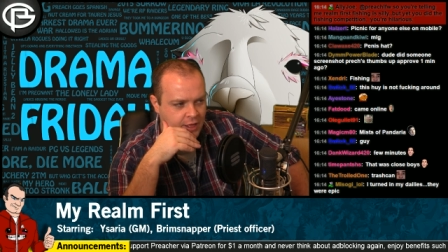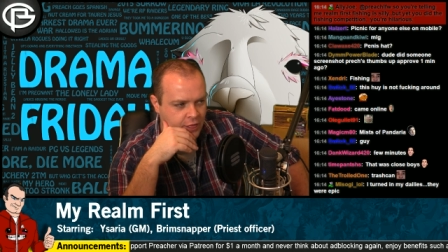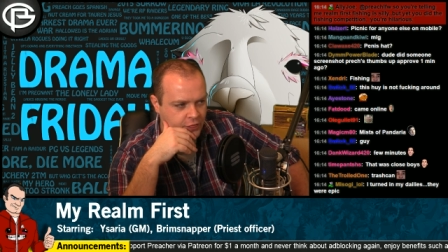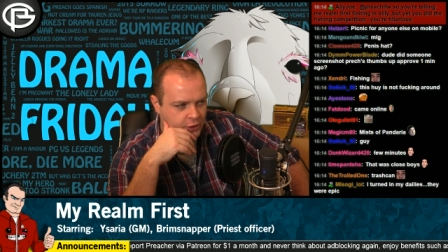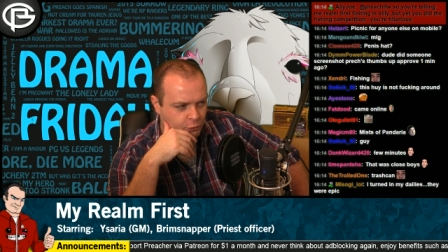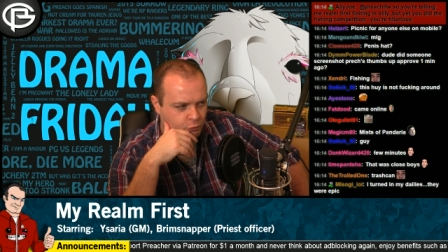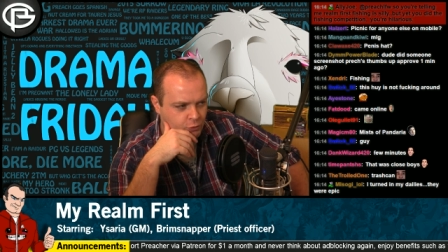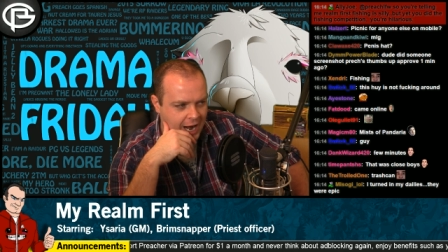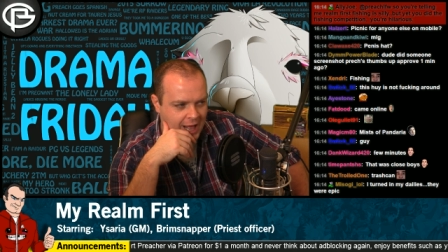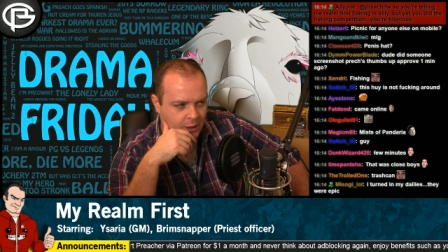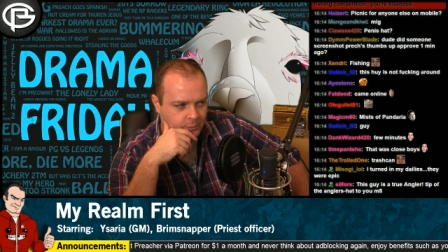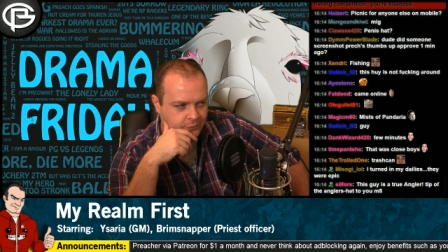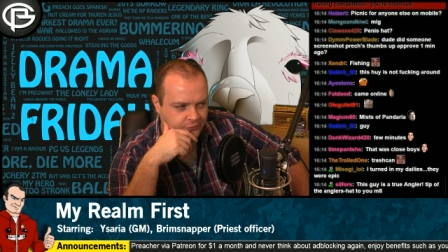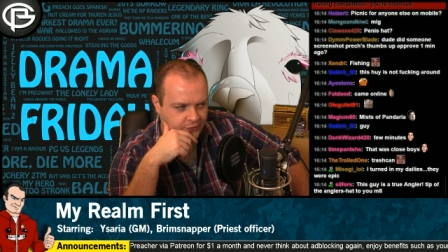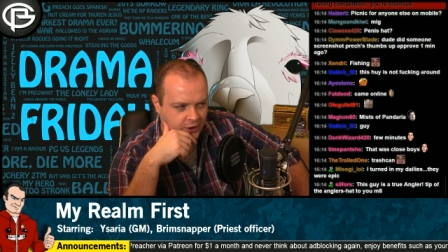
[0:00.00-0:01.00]
the
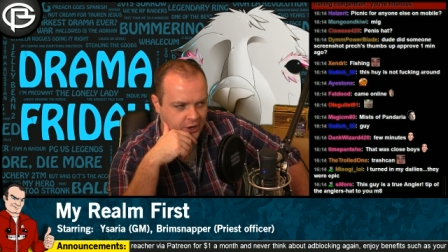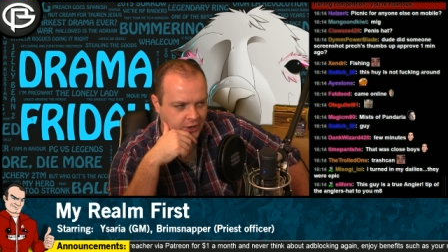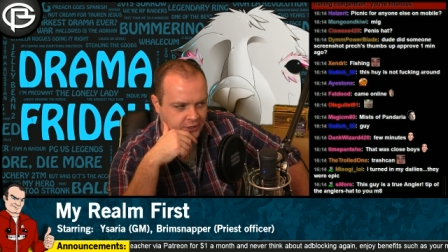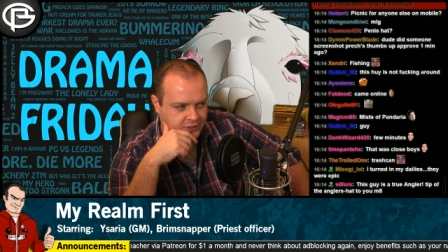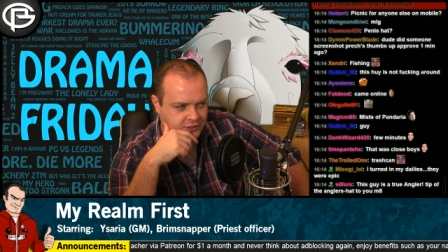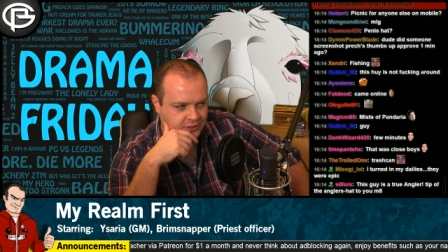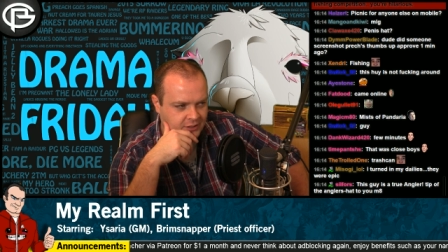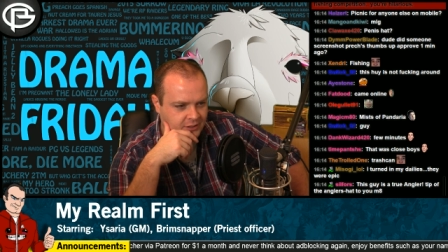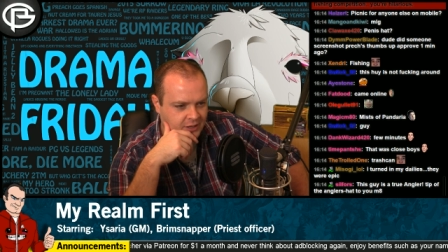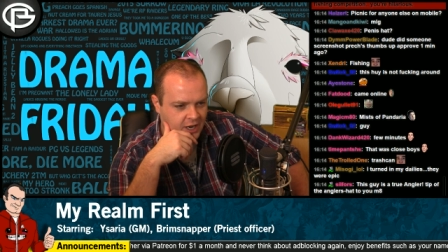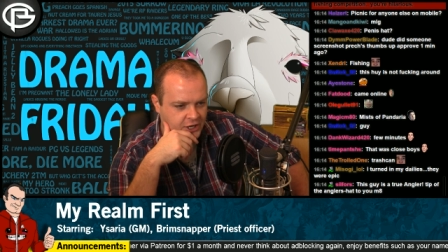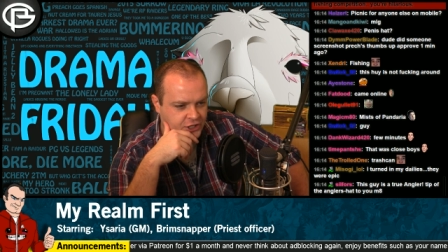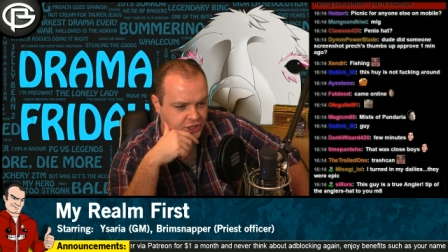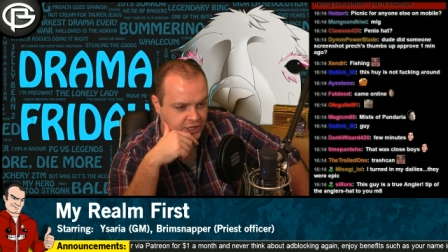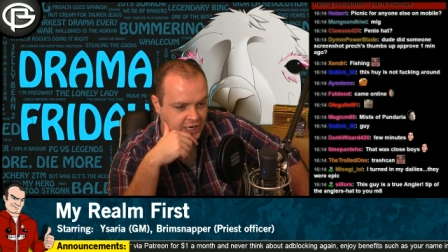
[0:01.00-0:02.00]
realm first
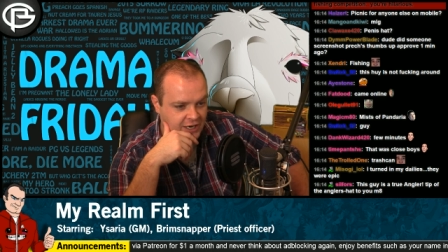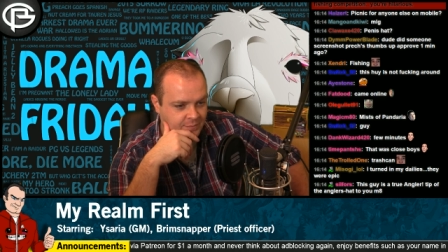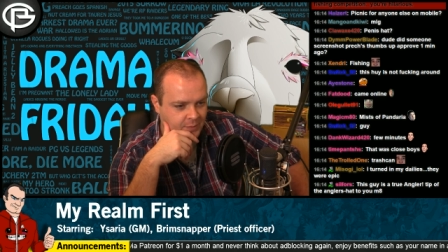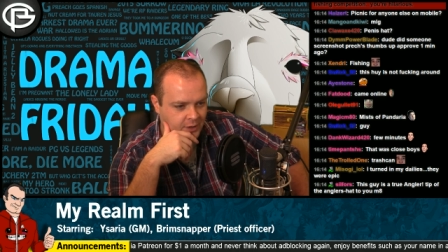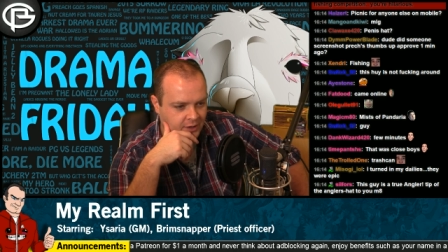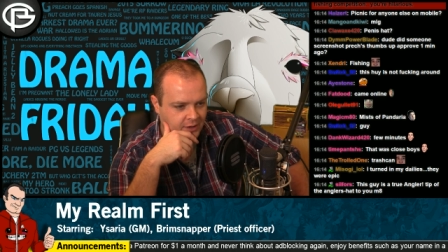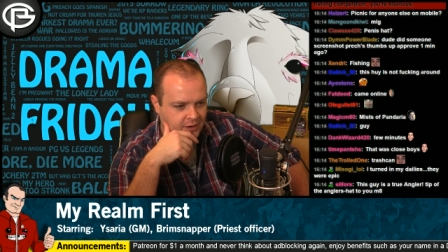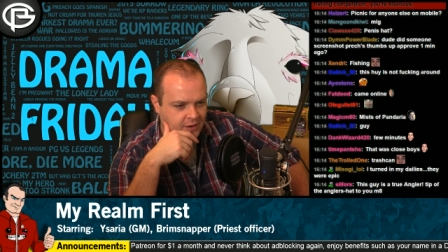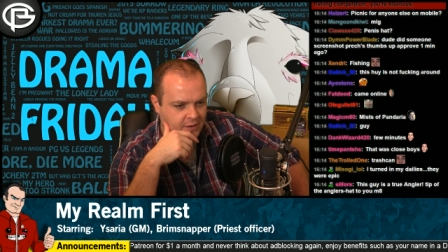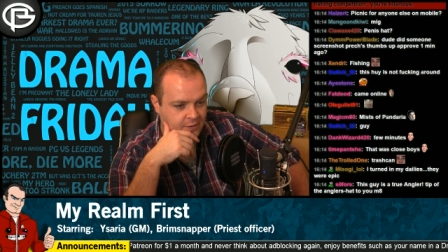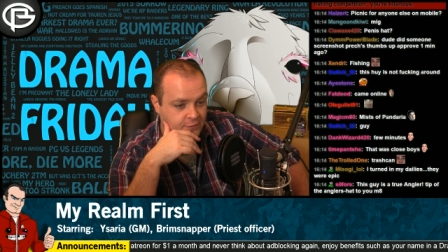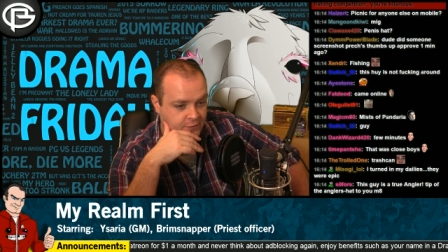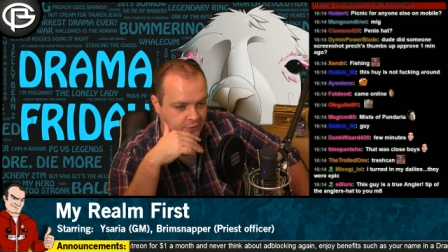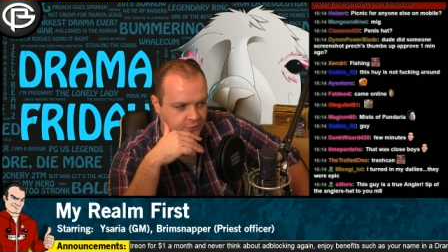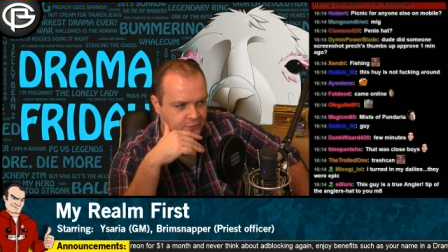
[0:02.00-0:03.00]
achievement
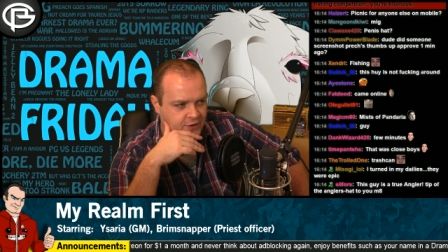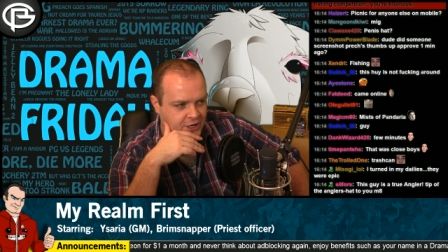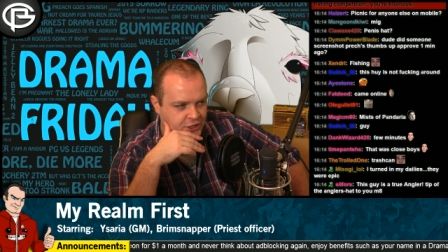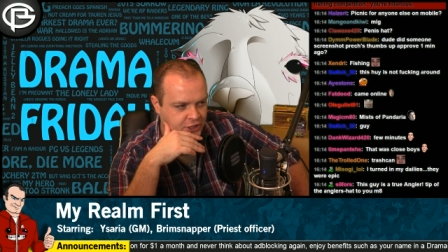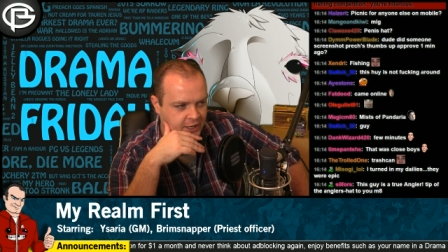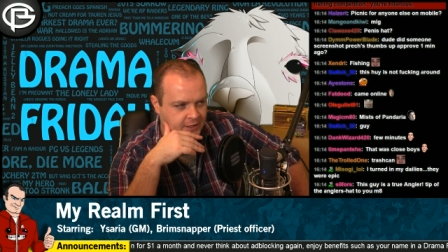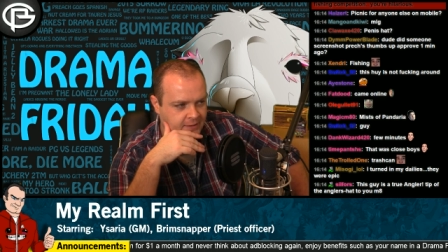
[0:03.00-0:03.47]
for fishing.